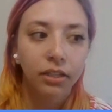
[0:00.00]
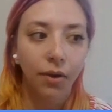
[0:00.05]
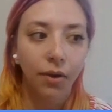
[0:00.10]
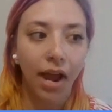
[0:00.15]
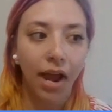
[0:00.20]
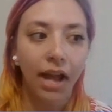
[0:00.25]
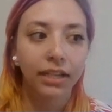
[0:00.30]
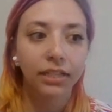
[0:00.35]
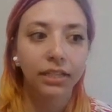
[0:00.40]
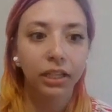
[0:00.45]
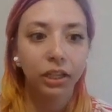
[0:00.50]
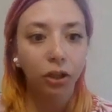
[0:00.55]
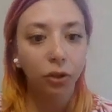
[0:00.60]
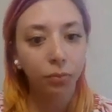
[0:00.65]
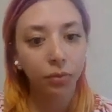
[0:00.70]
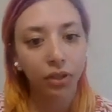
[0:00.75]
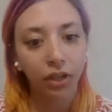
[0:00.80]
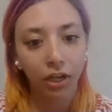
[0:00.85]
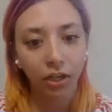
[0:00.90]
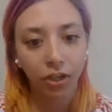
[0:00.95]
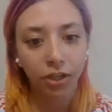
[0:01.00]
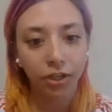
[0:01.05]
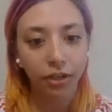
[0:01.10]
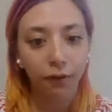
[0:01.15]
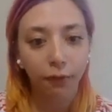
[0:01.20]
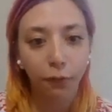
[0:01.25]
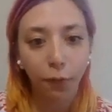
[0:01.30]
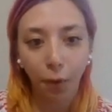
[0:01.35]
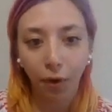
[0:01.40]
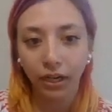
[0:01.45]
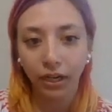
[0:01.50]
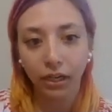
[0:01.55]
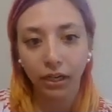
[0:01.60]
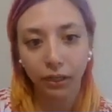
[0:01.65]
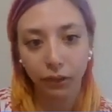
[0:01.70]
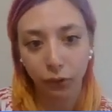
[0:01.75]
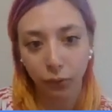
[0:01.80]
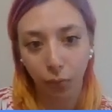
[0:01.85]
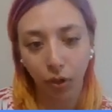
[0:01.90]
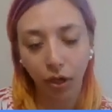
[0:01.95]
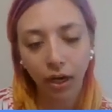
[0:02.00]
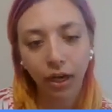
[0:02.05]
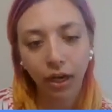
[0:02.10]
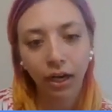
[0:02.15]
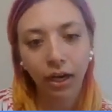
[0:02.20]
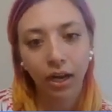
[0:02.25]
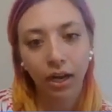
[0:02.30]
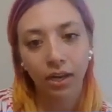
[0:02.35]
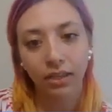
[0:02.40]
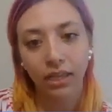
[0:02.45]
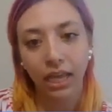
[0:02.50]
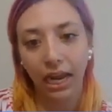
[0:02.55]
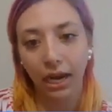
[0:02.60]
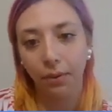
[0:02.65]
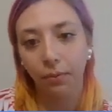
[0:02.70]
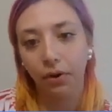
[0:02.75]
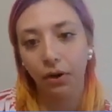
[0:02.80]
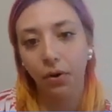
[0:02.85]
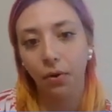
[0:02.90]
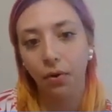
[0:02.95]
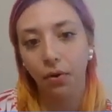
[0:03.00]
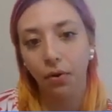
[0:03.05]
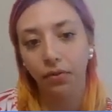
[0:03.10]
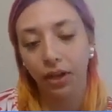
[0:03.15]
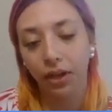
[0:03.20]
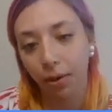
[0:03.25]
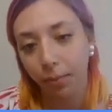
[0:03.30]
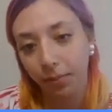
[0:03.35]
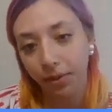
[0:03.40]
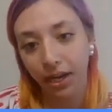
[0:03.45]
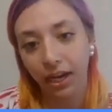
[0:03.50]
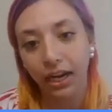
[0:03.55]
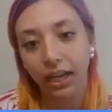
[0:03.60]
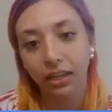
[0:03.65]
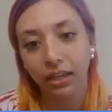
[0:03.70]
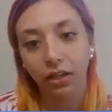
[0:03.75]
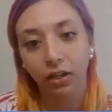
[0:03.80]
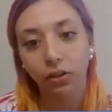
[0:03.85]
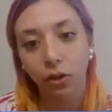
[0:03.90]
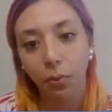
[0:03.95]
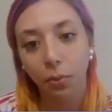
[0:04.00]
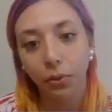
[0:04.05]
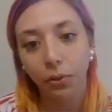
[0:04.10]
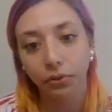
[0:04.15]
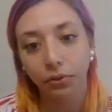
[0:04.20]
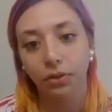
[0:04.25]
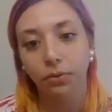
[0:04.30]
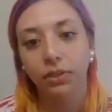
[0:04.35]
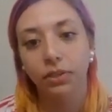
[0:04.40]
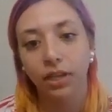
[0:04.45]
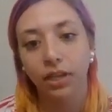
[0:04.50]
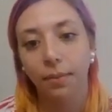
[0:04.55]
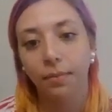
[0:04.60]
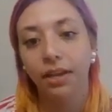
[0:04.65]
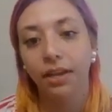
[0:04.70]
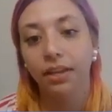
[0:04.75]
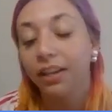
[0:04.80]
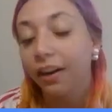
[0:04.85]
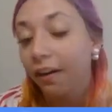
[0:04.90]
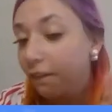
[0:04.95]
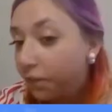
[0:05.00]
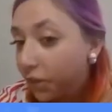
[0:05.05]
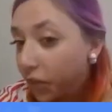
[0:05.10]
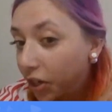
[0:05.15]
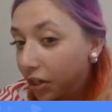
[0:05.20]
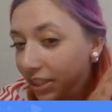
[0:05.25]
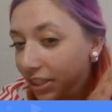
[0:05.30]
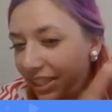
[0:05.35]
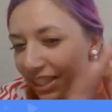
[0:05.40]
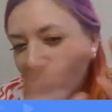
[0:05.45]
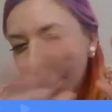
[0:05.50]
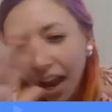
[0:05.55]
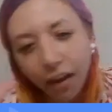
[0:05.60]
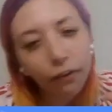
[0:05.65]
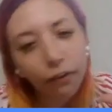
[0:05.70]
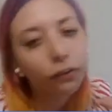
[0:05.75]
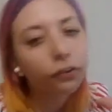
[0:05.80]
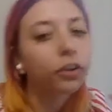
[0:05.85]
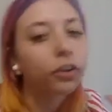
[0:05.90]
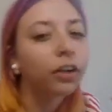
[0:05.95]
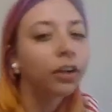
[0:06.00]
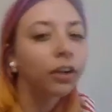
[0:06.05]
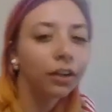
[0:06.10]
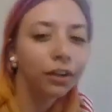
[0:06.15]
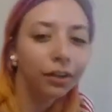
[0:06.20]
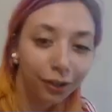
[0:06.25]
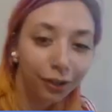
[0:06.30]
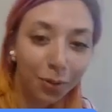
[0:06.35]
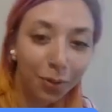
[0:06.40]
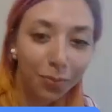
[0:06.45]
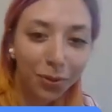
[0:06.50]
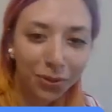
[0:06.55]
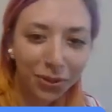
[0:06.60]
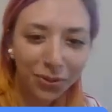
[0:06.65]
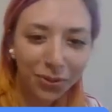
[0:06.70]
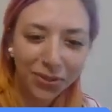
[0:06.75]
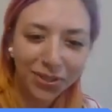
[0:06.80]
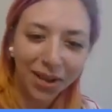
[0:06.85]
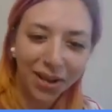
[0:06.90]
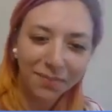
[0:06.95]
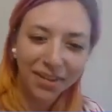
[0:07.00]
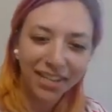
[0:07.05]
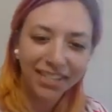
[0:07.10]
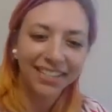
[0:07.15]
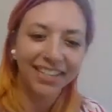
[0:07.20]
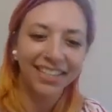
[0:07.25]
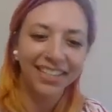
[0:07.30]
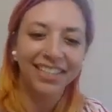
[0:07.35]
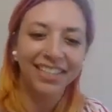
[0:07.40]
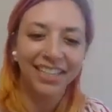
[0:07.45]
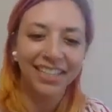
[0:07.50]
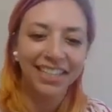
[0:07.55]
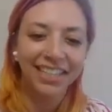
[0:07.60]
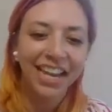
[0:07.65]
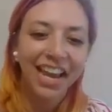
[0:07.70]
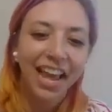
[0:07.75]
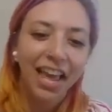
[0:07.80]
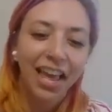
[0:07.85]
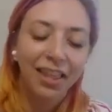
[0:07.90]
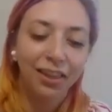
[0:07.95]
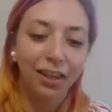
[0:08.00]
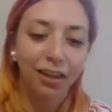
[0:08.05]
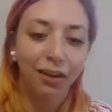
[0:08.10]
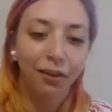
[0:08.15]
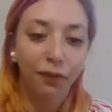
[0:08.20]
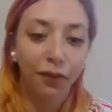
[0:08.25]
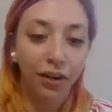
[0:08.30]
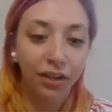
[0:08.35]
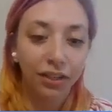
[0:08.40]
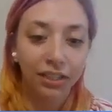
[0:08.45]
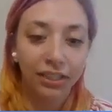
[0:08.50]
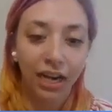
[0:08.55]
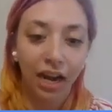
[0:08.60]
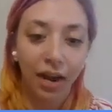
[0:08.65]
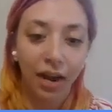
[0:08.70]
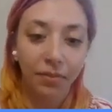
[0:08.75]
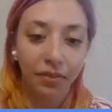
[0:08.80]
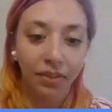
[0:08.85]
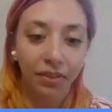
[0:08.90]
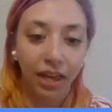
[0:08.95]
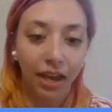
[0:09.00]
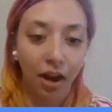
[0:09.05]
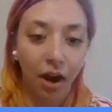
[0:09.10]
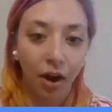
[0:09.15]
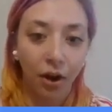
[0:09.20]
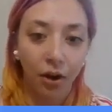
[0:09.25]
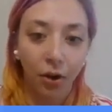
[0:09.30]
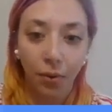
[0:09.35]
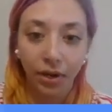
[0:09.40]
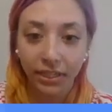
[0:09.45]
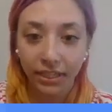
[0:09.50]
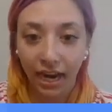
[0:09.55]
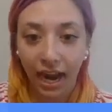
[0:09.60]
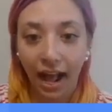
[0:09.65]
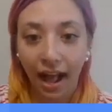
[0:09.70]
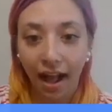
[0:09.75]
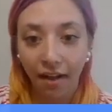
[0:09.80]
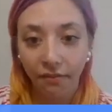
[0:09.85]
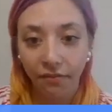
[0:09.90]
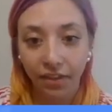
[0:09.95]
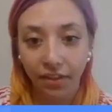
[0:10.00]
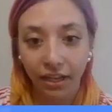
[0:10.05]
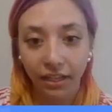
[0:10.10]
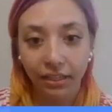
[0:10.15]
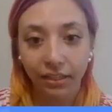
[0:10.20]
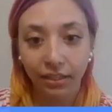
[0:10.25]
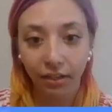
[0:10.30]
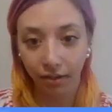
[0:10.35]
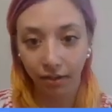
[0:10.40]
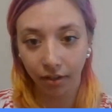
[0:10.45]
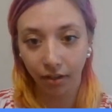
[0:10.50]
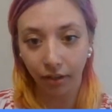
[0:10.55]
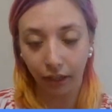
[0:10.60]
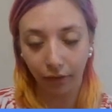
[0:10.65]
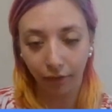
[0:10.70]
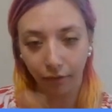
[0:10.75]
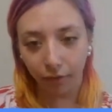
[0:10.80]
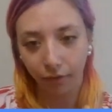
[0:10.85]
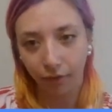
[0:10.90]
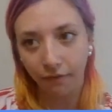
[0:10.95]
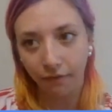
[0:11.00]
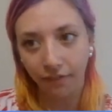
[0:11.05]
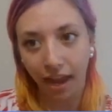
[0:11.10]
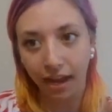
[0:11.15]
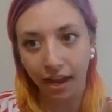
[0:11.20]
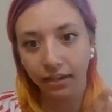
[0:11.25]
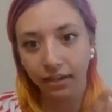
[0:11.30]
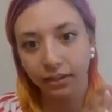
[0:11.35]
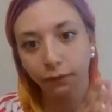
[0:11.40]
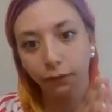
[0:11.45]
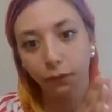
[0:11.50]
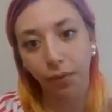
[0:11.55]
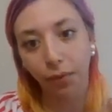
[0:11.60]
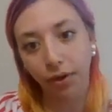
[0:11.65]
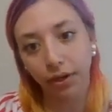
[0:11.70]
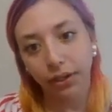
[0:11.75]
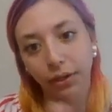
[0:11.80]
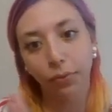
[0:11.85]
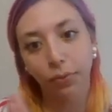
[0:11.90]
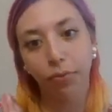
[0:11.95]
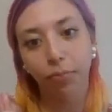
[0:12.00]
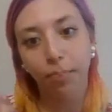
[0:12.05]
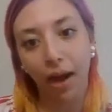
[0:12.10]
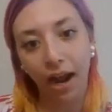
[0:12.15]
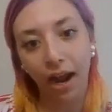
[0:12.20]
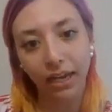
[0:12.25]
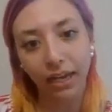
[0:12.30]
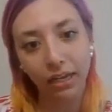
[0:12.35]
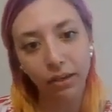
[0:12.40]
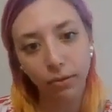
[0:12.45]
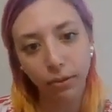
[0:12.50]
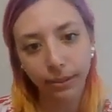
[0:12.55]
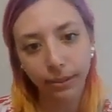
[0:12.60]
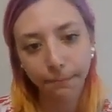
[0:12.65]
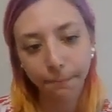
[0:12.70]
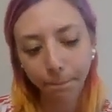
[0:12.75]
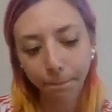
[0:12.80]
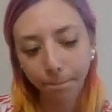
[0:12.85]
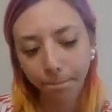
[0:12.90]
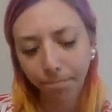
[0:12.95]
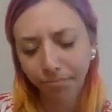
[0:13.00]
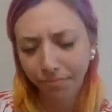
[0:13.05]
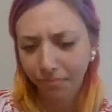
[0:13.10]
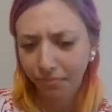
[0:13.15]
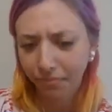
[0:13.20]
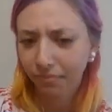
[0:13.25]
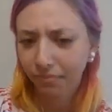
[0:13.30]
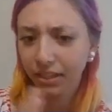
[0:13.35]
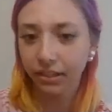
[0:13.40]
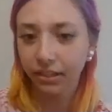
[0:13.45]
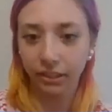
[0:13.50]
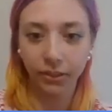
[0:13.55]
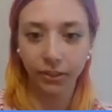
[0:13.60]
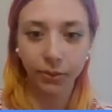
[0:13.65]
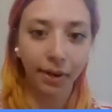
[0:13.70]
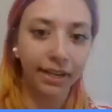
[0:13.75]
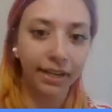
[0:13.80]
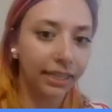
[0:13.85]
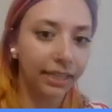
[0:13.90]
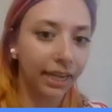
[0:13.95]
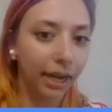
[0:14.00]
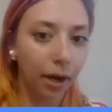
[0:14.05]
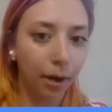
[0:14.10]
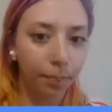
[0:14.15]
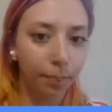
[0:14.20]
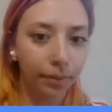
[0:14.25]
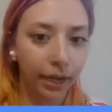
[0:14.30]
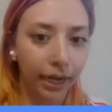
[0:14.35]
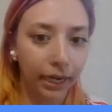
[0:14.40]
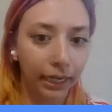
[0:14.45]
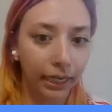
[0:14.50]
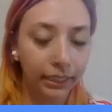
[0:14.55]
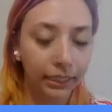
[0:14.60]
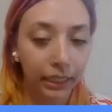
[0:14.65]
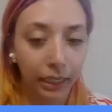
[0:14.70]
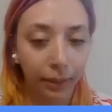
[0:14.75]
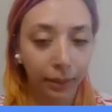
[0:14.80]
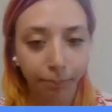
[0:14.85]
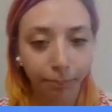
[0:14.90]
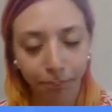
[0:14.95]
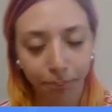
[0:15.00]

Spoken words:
So as the accumulation of 4 years work, they're planning the Global Youth Summit, their first ever Global Youth Summit. So this is the first time that they are going to have this event for youth by youth. So I'd say our main